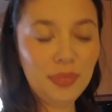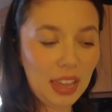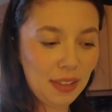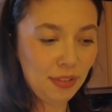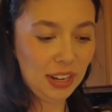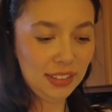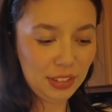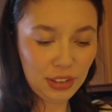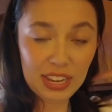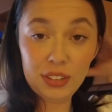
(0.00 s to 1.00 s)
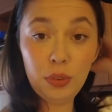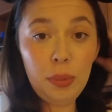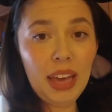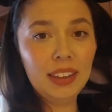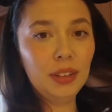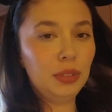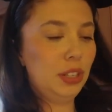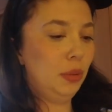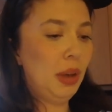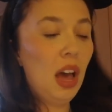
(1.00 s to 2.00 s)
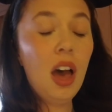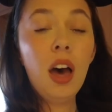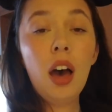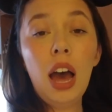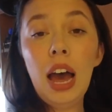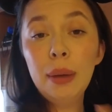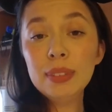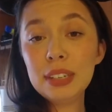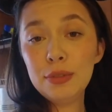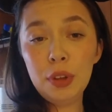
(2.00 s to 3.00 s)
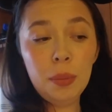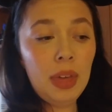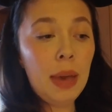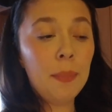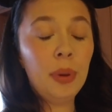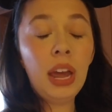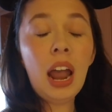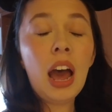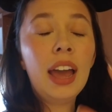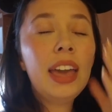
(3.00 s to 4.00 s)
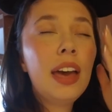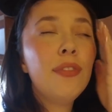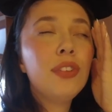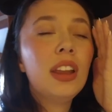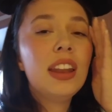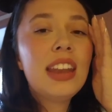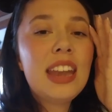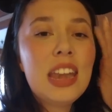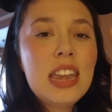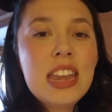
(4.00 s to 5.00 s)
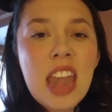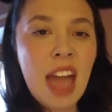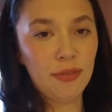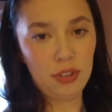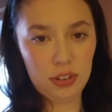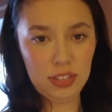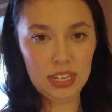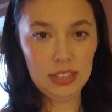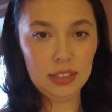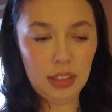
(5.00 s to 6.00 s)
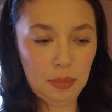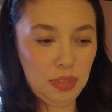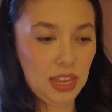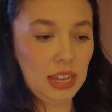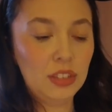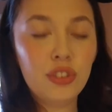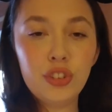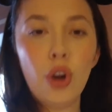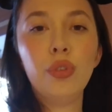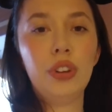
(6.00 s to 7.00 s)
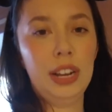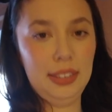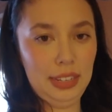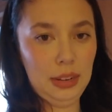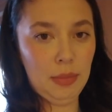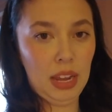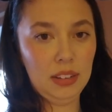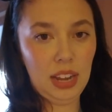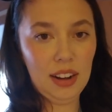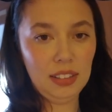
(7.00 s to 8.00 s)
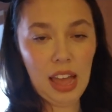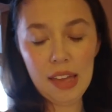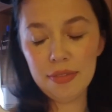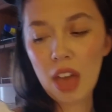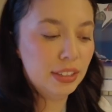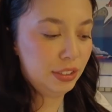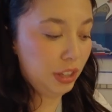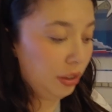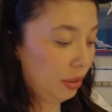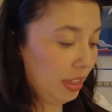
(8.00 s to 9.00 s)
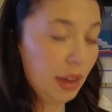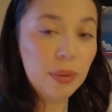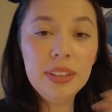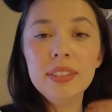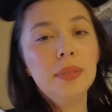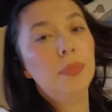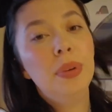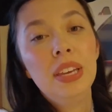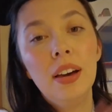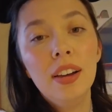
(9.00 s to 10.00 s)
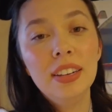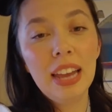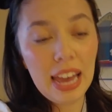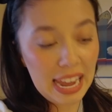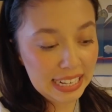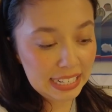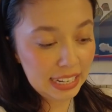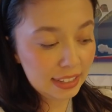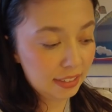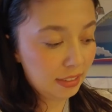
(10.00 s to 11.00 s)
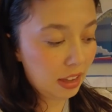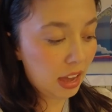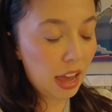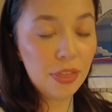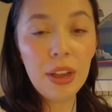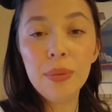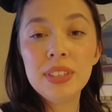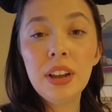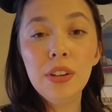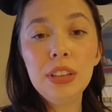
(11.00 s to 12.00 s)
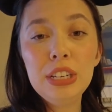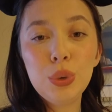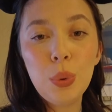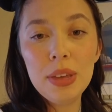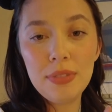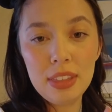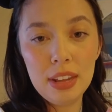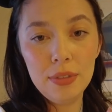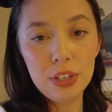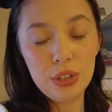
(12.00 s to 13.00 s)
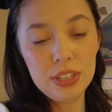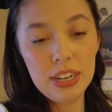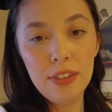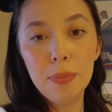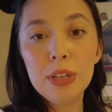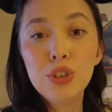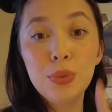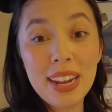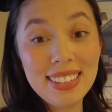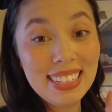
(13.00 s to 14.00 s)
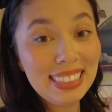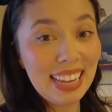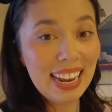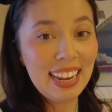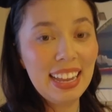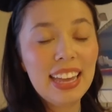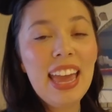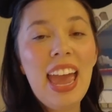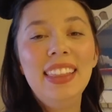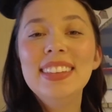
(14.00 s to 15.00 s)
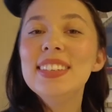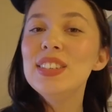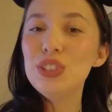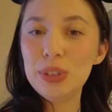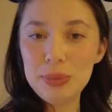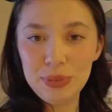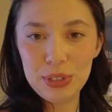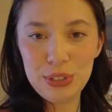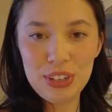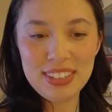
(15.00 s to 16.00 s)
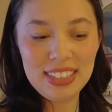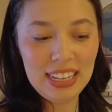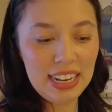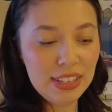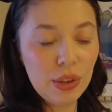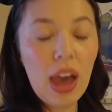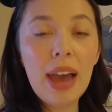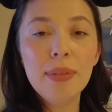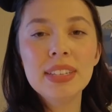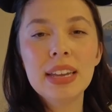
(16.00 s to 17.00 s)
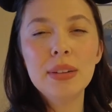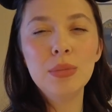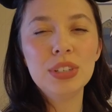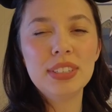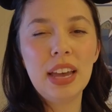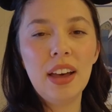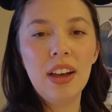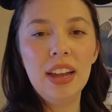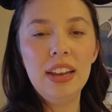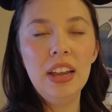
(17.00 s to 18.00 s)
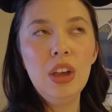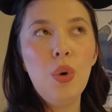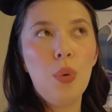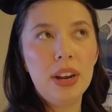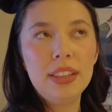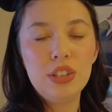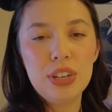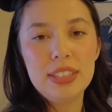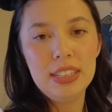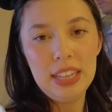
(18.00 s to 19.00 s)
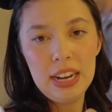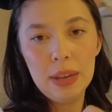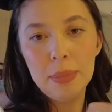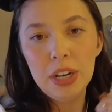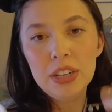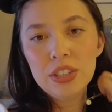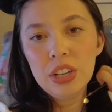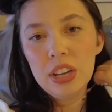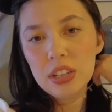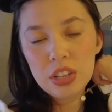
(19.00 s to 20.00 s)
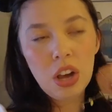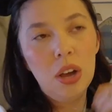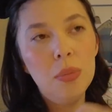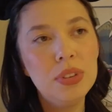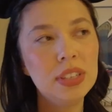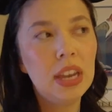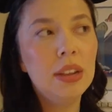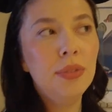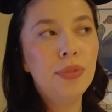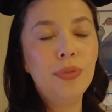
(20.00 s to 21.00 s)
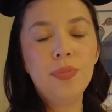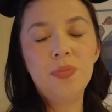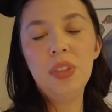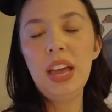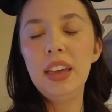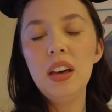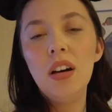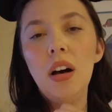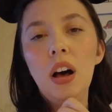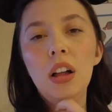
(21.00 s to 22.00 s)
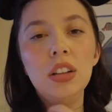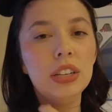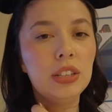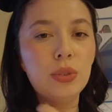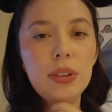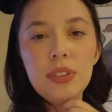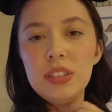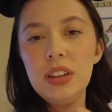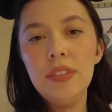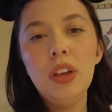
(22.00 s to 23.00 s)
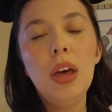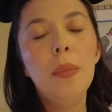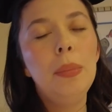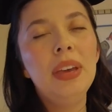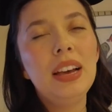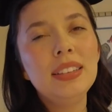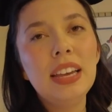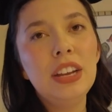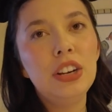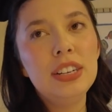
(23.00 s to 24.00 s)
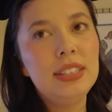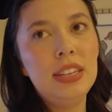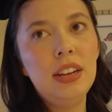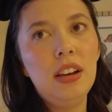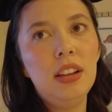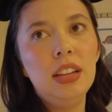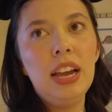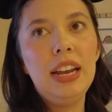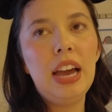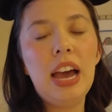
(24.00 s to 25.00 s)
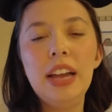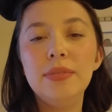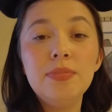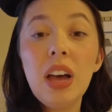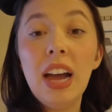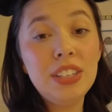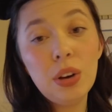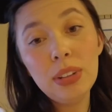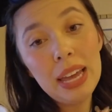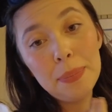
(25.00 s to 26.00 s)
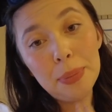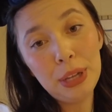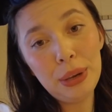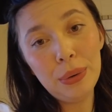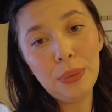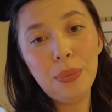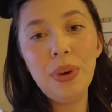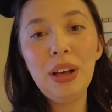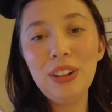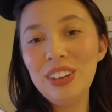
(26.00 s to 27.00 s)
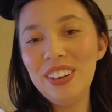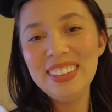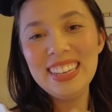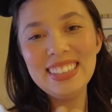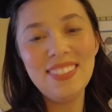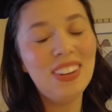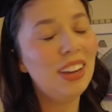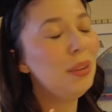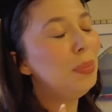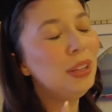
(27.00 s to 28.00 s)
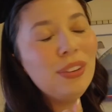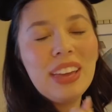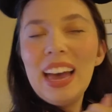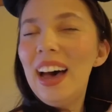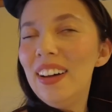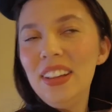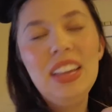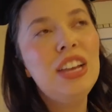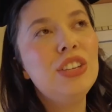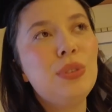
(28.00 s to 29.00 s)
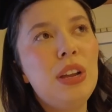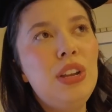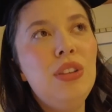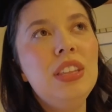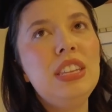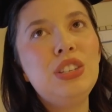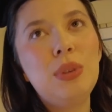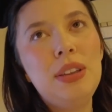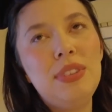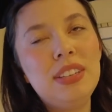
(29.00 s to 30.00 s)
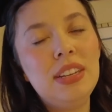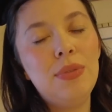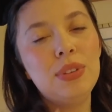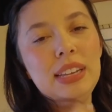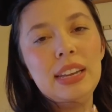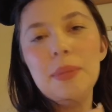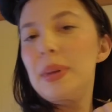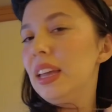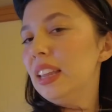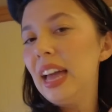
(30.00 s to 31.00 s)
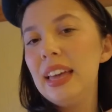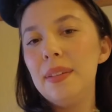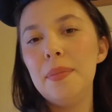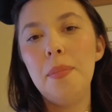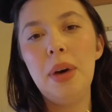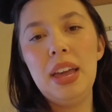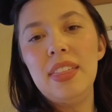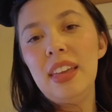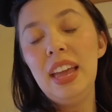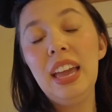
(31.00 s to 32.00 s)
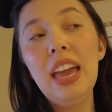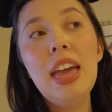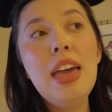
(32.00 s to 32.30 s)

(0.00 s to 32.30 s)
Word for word: Hi friends. Okay, so we're back in the room. I was going to film that, but I have never seen something so crazy in my entire life. So that was beyond hectic there was not only 25th anniversary stuff, but transatlantic. And this is the Dream's first transatlantic. So I was kind of more set on wanting the transatlantic merge. Tom was kind of like, oh, I'll look at the 25th stuff. But because I had already seen it online, I, I don't like blue. We all know this. I'm not a blue gal. So I knew that the 25th stuff wasn't going to be like my thing.